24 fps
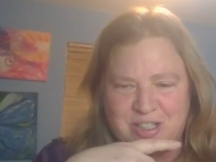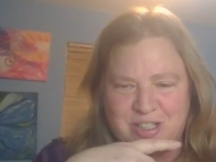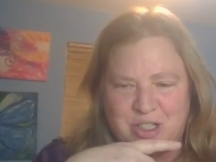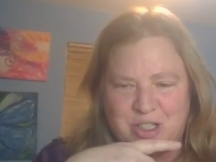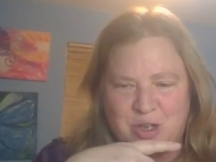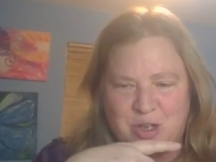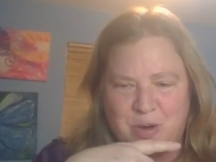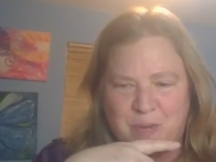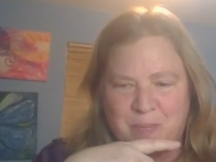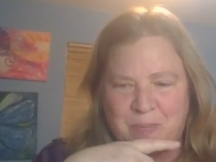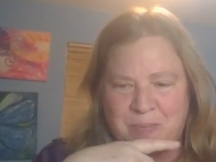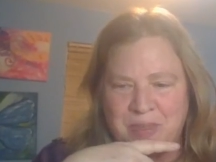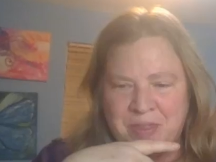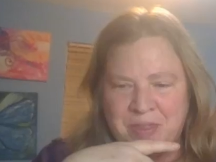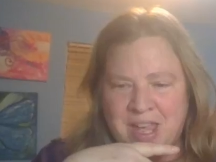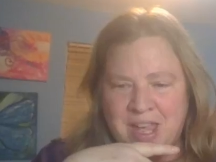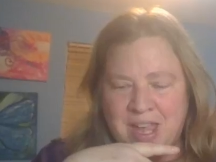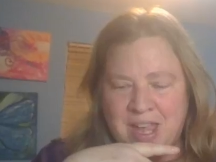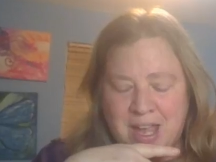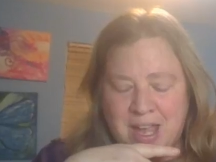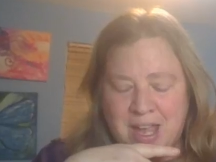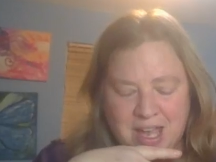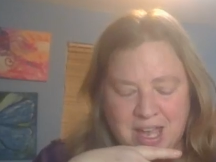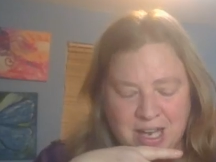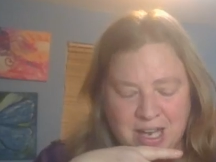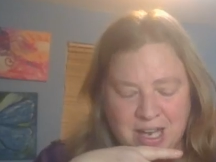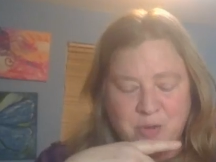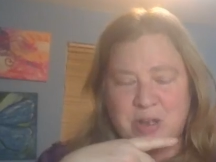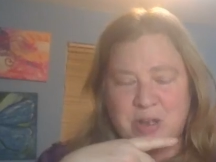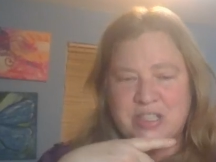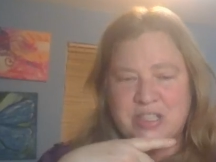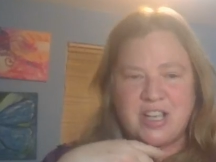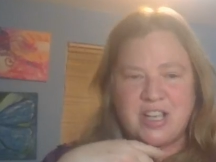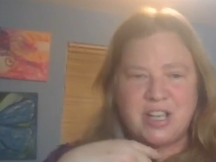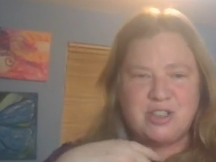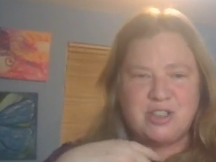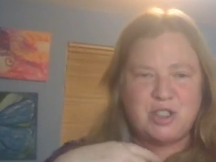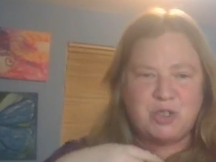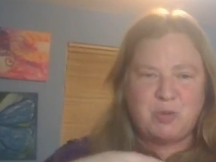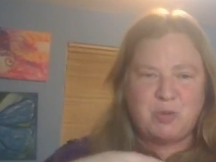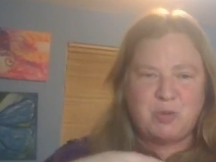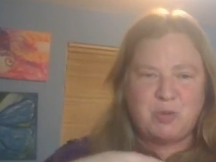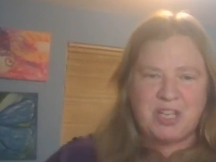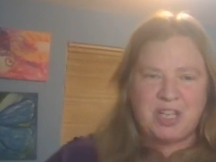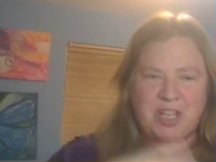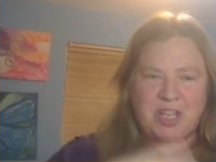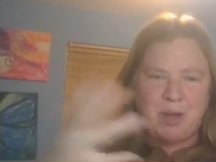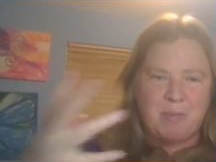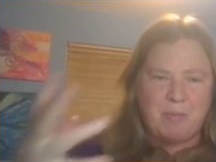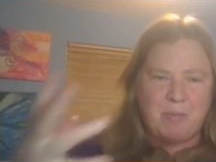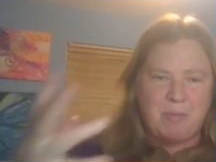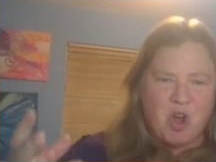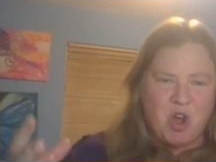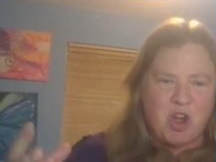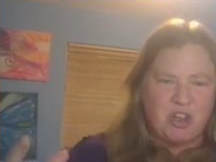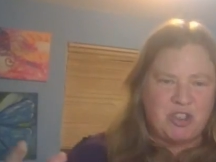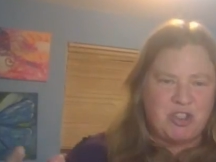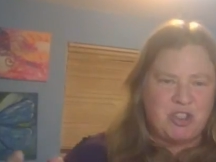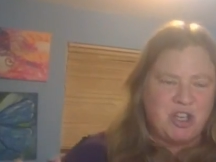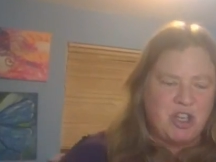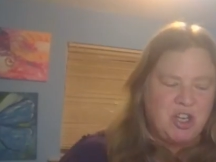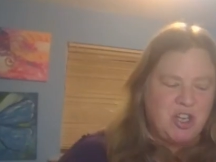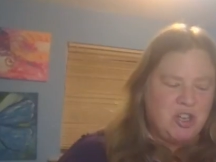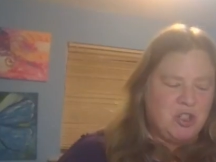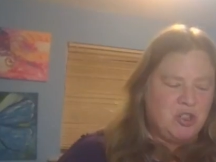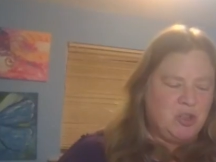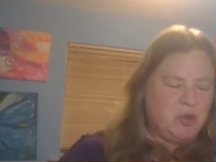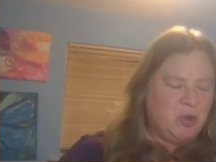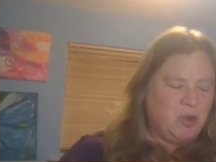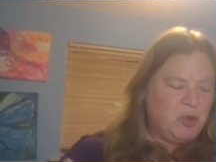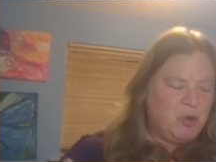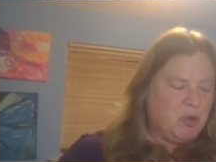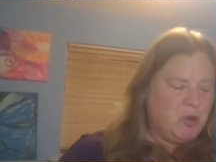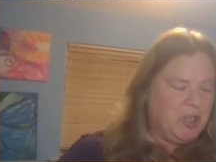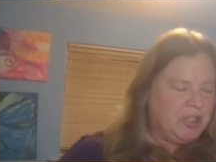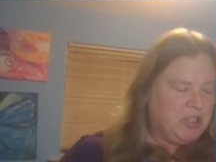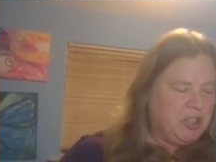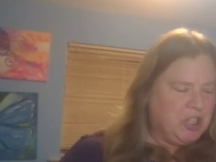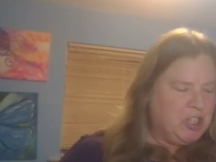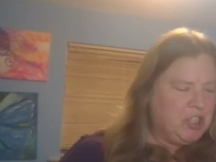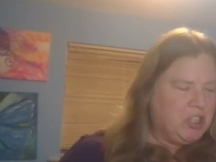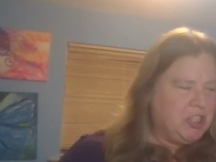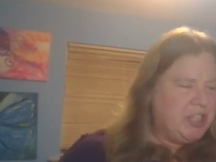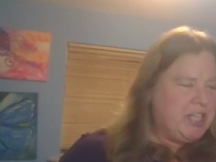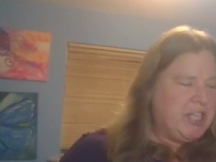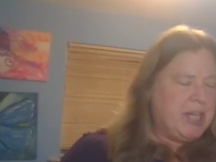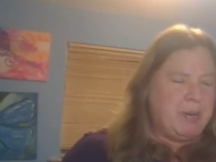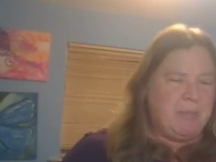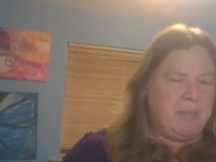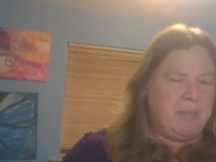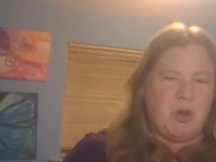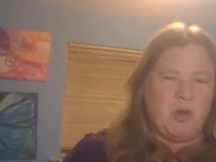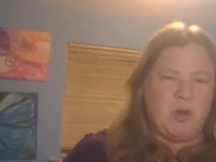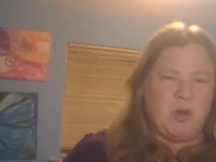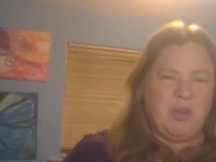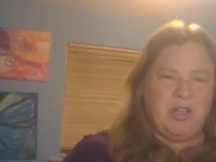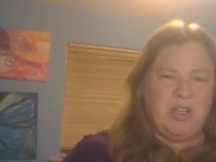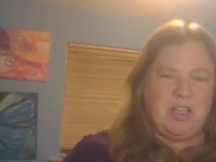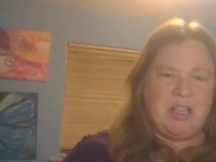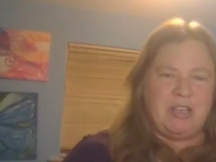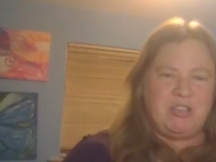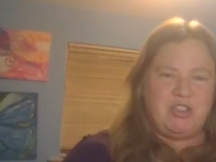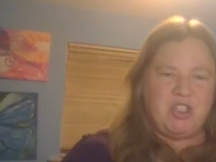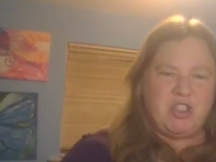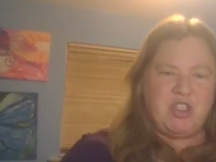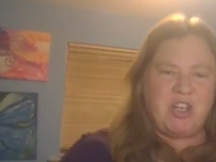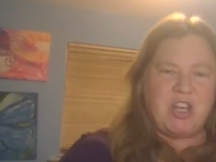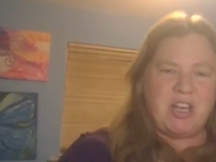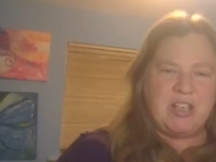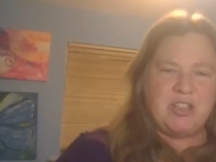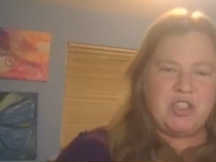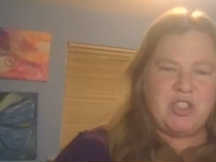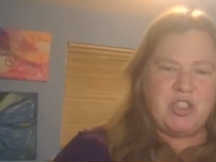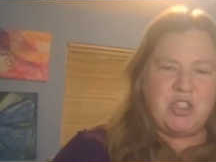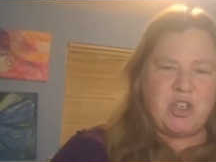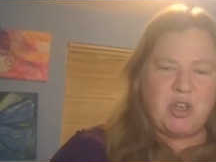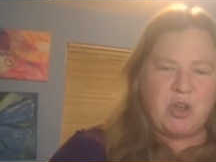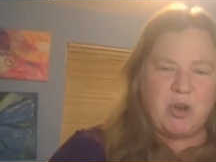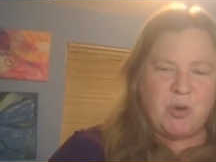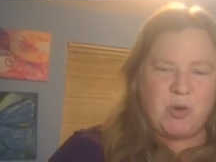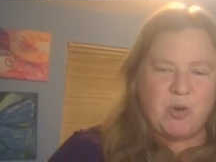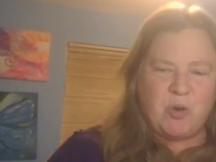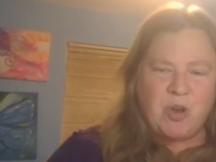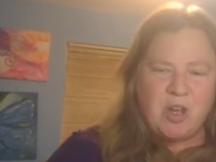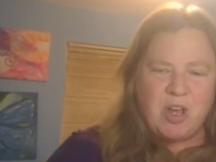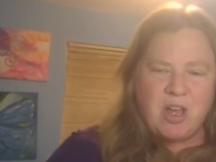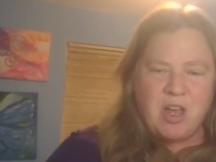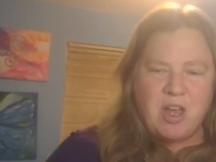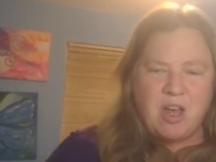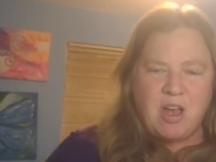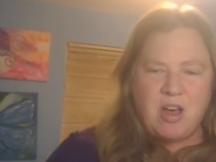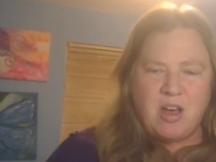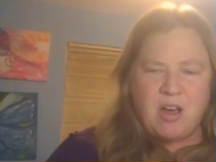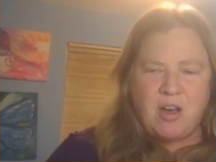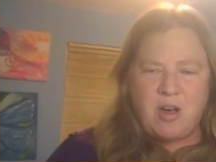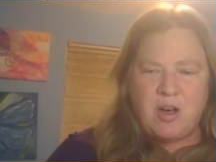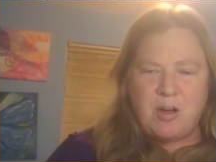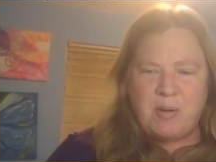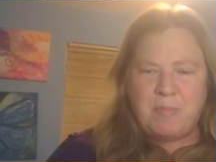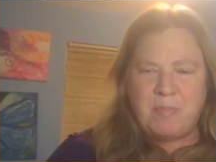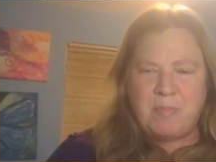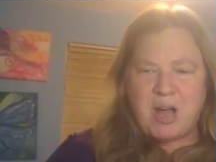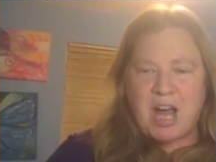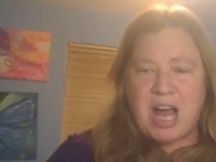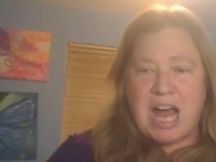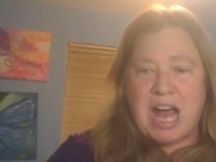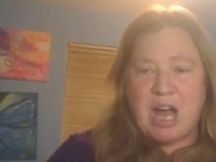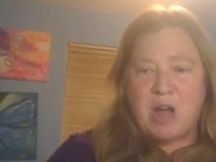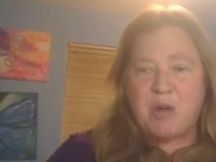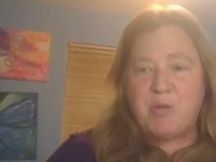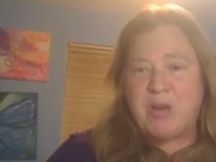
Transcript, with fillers: So anyways, I just wanted to come on, do a quick little demo, let you guys know um, how